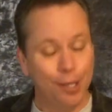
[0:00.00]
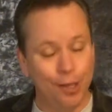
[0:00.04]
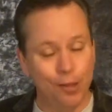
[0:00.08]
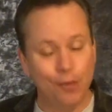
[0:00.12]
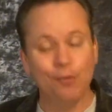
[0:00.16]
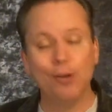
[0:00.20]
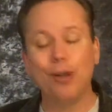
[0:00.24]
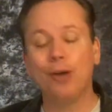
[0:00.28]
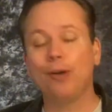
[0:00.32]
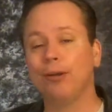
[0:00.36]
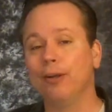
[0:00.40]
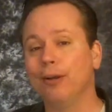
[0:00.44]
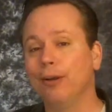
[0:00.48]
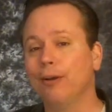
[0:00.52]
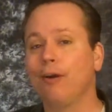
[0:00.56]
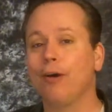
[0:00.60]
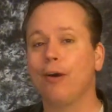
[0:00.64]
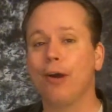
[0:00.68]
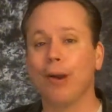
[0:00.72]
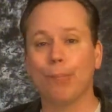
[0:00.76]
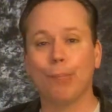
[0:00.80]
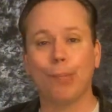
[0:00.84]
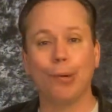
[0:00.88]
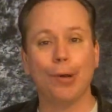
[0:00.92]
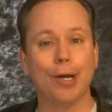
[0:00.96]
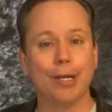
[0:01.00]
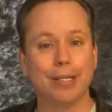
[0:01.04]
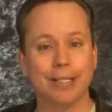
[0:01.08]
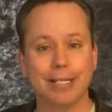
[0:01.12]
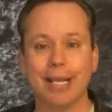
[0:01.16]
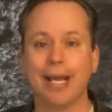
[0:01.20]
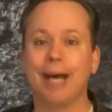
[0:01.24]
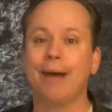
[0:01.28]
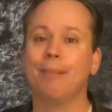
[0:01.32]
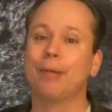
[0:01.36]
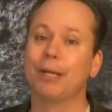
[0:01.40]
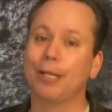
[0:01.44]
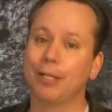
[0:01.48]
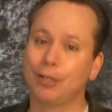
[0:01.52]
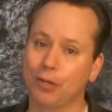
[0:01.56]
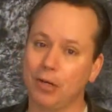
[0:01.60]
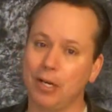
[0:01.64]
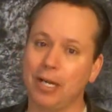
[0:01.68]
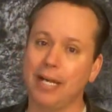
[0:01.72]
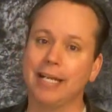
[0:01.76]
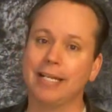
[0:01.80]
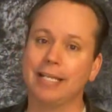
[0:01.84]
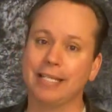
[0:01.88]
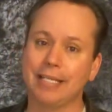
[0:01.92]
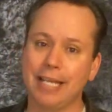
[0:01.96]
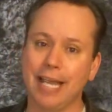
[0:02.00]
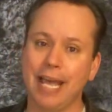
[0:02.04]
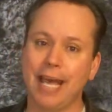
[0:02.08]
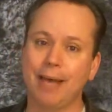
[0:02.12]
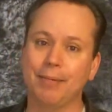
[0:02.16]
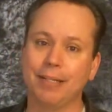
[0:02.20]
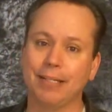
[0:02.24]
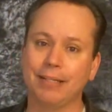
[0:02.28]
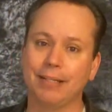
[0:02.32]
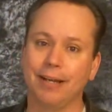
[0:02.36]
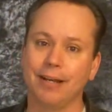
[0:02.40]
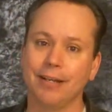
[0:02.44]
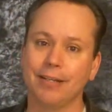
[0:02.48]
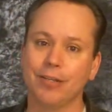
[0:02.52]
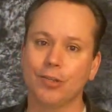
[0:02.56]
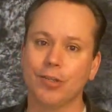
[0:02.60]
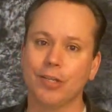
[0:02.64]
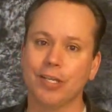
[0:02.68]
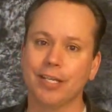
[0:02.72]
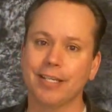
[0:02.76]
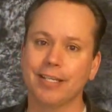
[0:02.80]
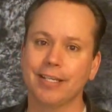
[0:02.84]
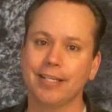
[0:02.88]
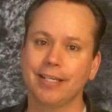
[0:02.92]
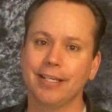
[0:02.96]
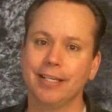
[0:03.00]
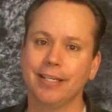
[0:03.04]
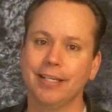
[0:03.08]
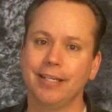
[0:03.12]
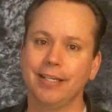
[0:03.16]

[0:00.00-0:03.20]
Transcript: you know in your heart, boss, I'm going to try and sabotage this.